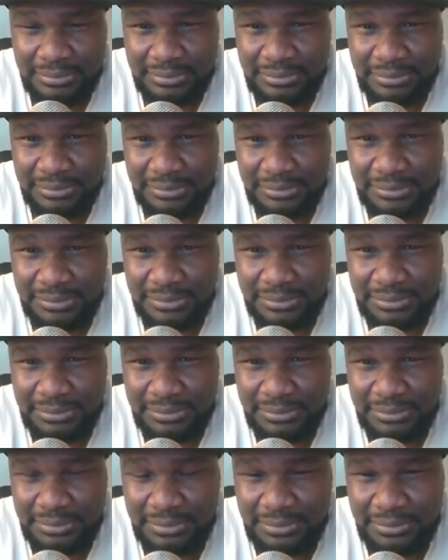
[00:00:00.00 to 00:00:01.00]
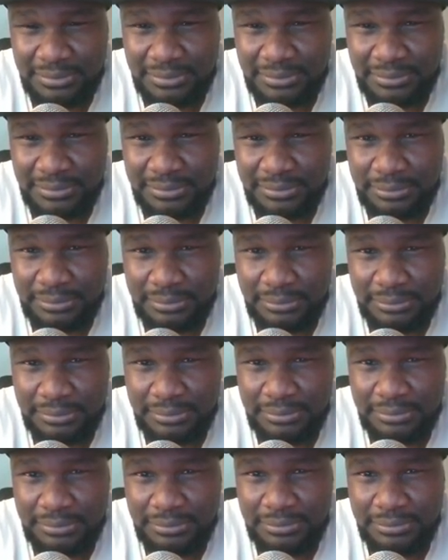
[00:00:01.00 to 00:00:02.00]

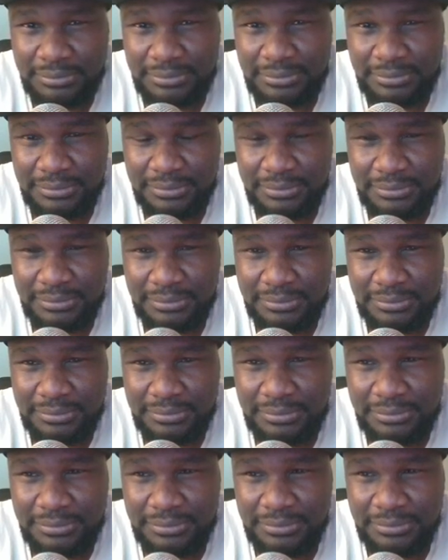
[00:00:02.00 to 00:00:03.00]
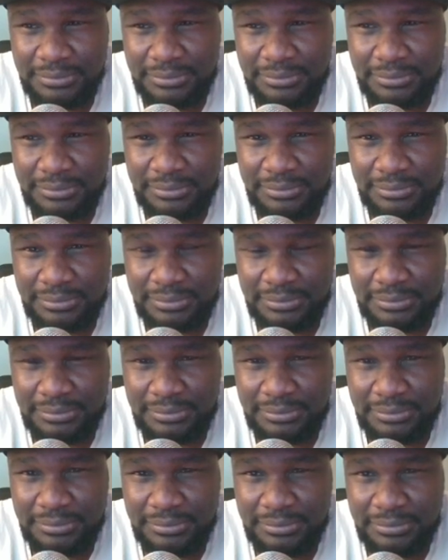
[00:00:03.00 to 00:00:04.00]

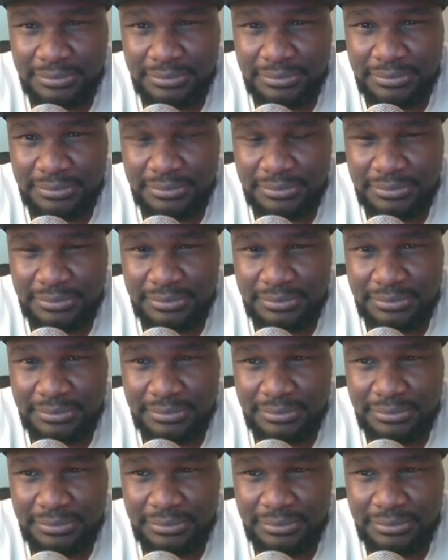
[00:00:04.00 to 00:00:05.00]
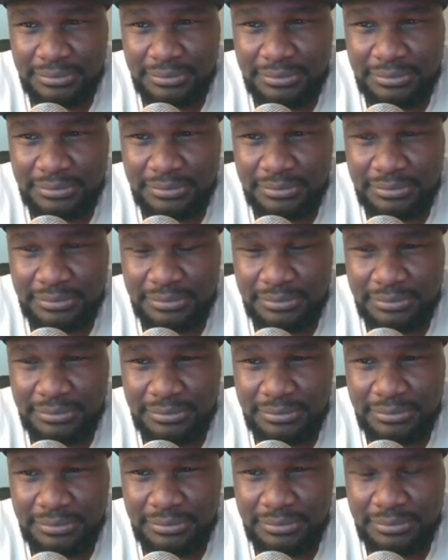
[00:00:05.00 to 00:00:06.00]

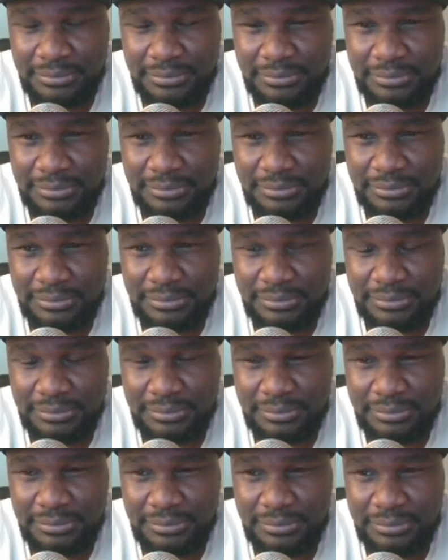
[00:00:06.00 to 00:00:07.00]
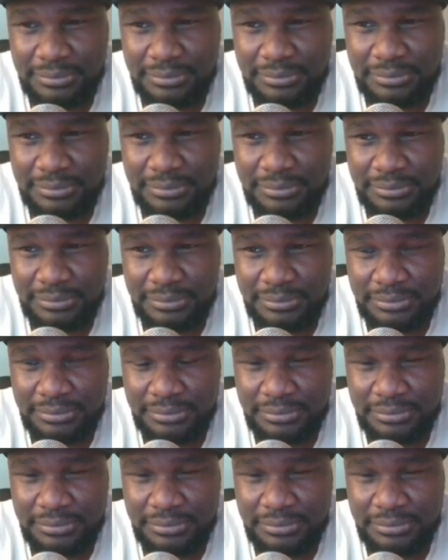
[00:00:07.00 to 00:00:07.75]
This person isn't speaking.